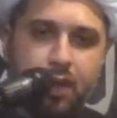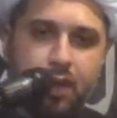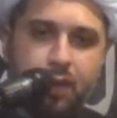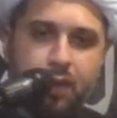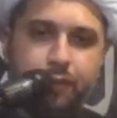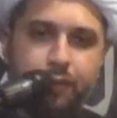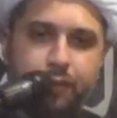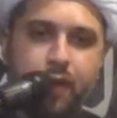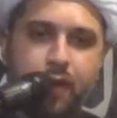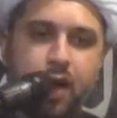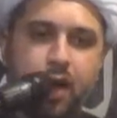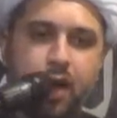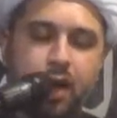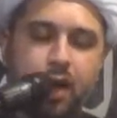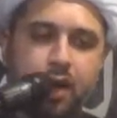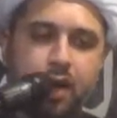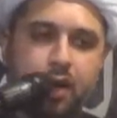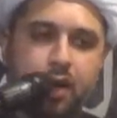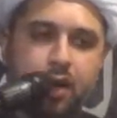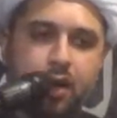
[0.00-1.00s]

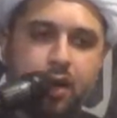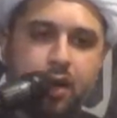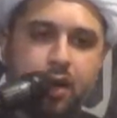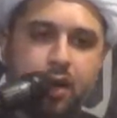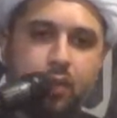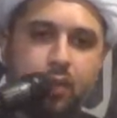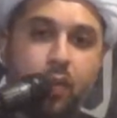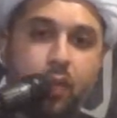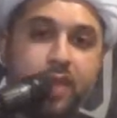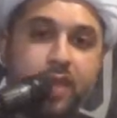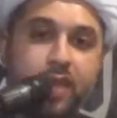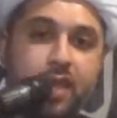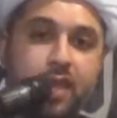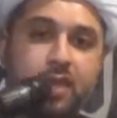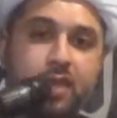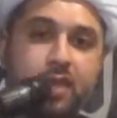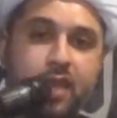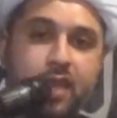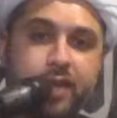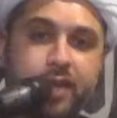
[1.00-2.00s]
For
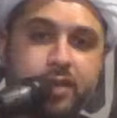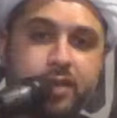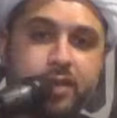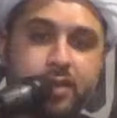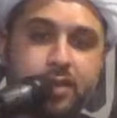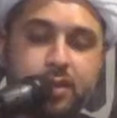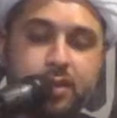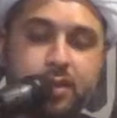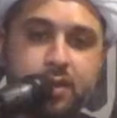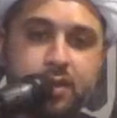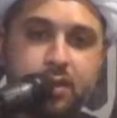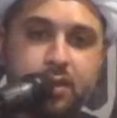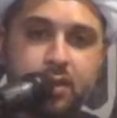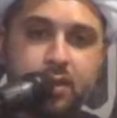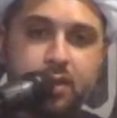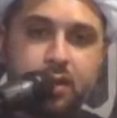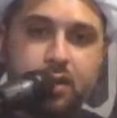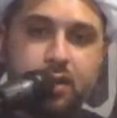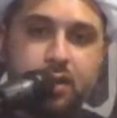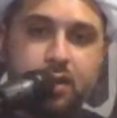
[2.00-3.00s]
within this
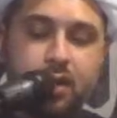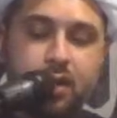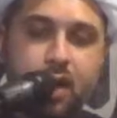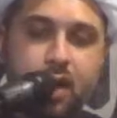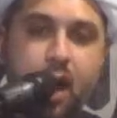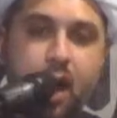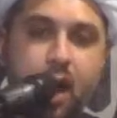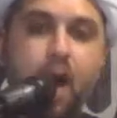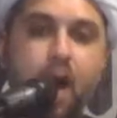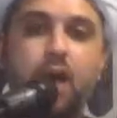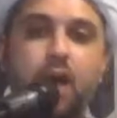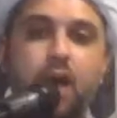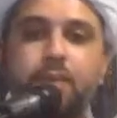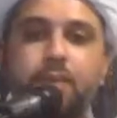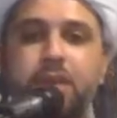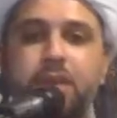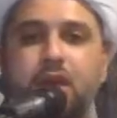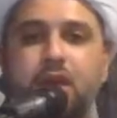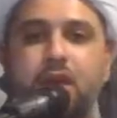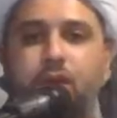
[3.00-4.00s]

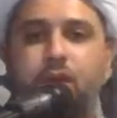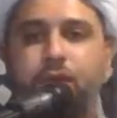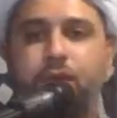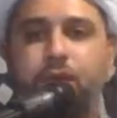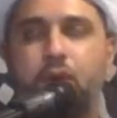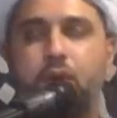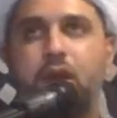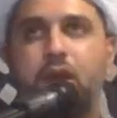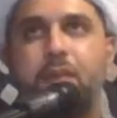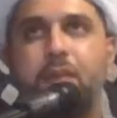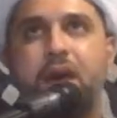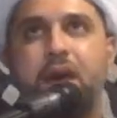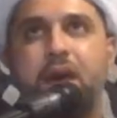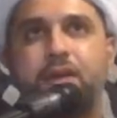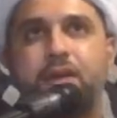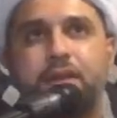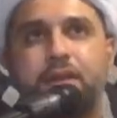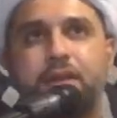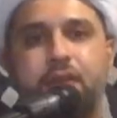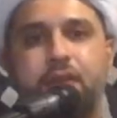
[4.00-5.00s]
army of
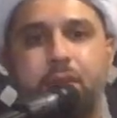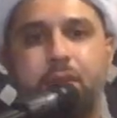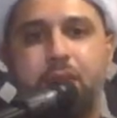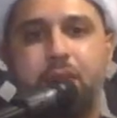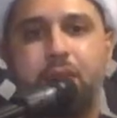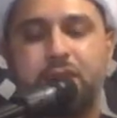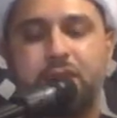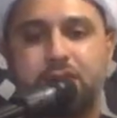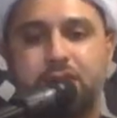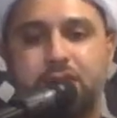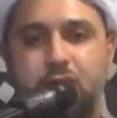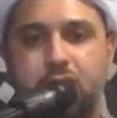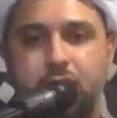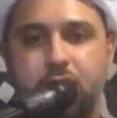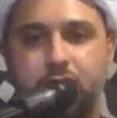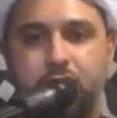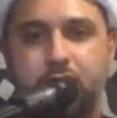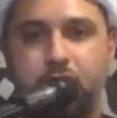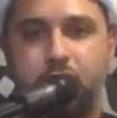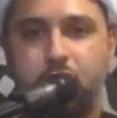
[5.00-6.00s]
ulama that Imam
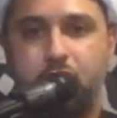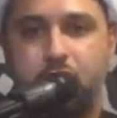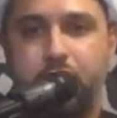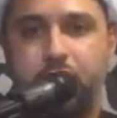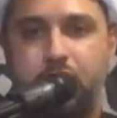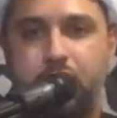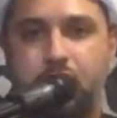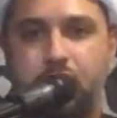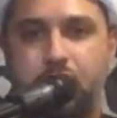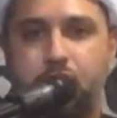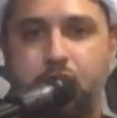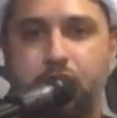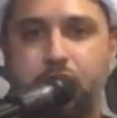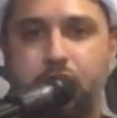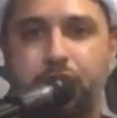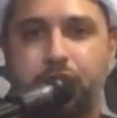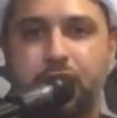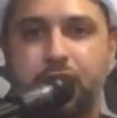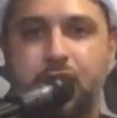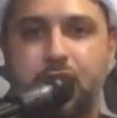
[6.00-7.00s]
Sadiq
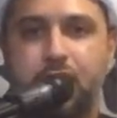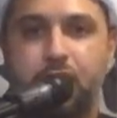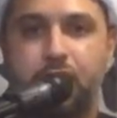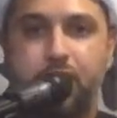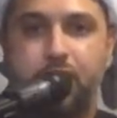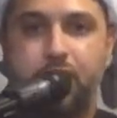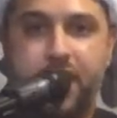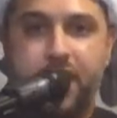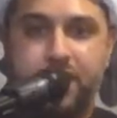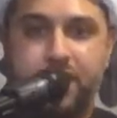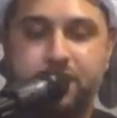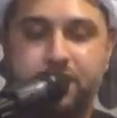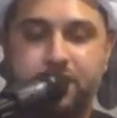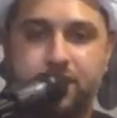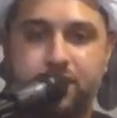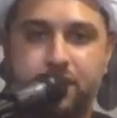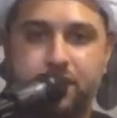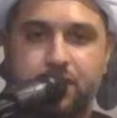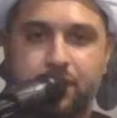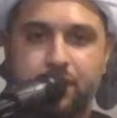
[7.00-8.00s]
Ruhillahul Fida
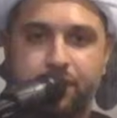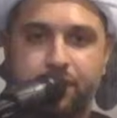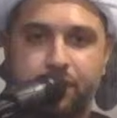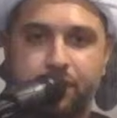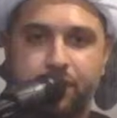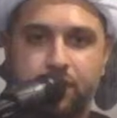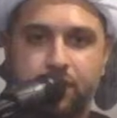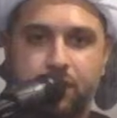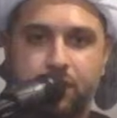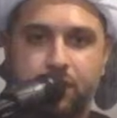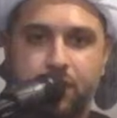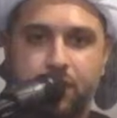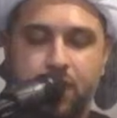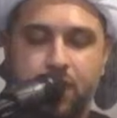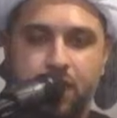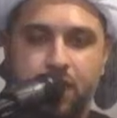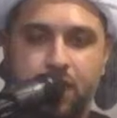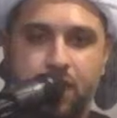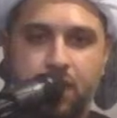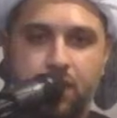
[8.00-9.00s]
raised,
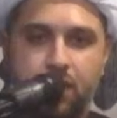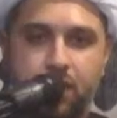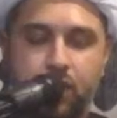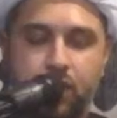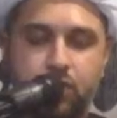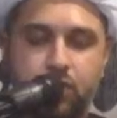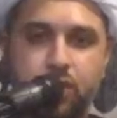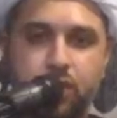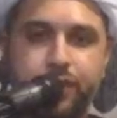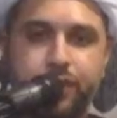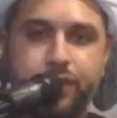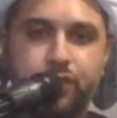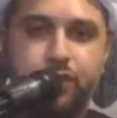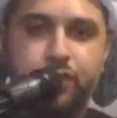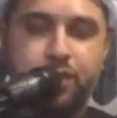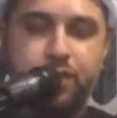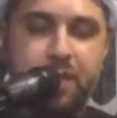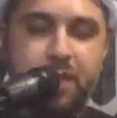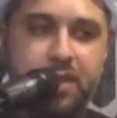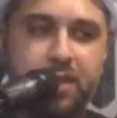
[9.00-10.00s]
not only
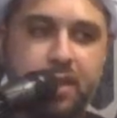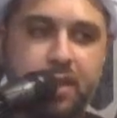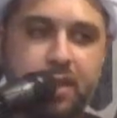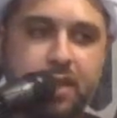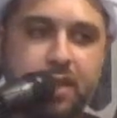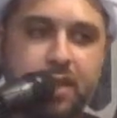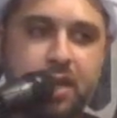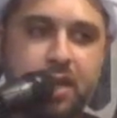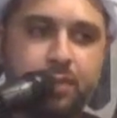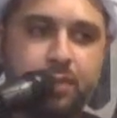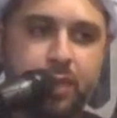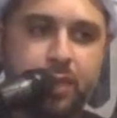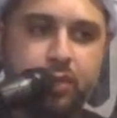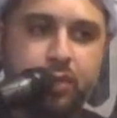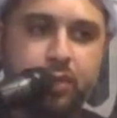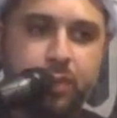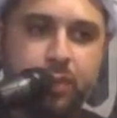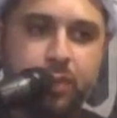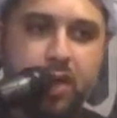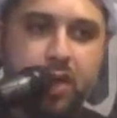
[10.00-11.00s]
to spread the deen
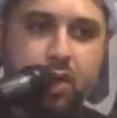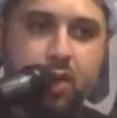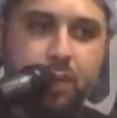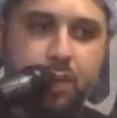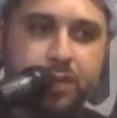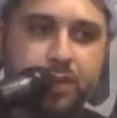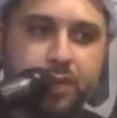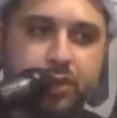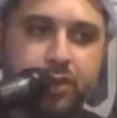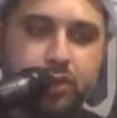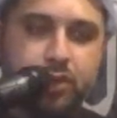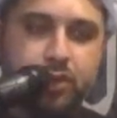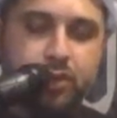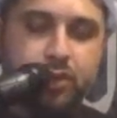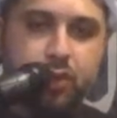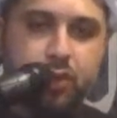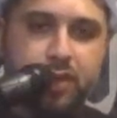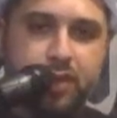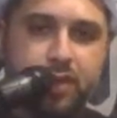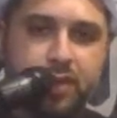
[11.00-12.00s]
but to be an
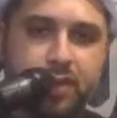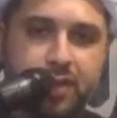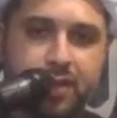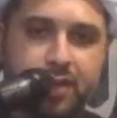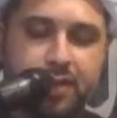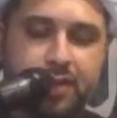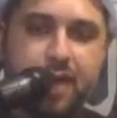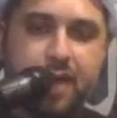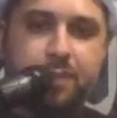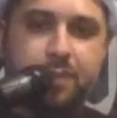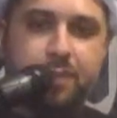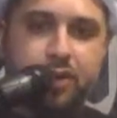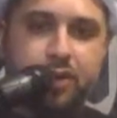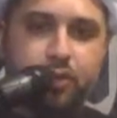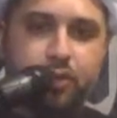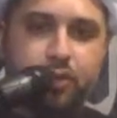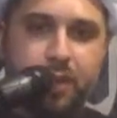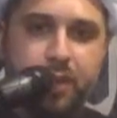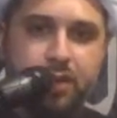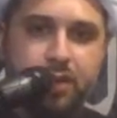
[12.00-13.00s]
opposition towards the
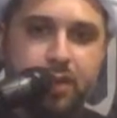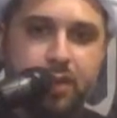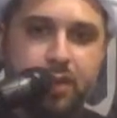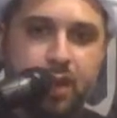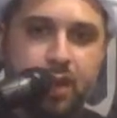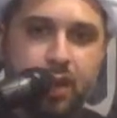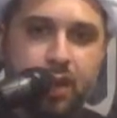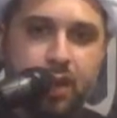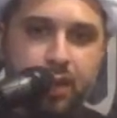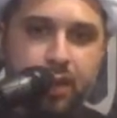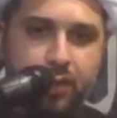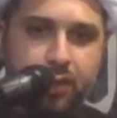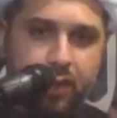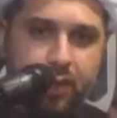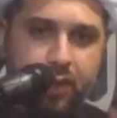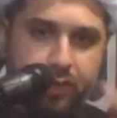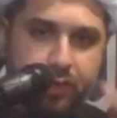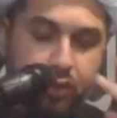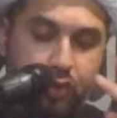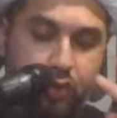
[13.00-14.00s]
establishment,
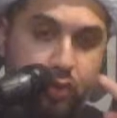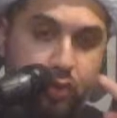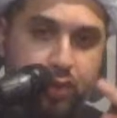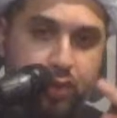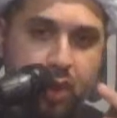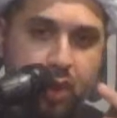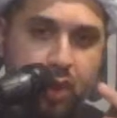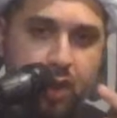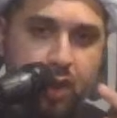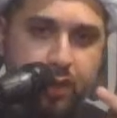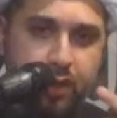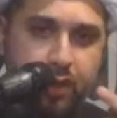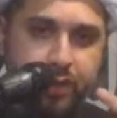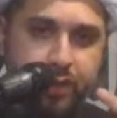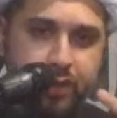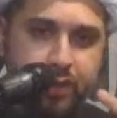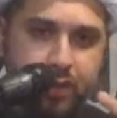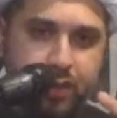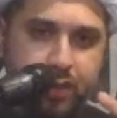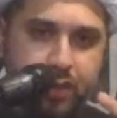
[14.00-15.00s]
there are two
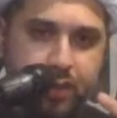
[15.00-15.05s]
scholars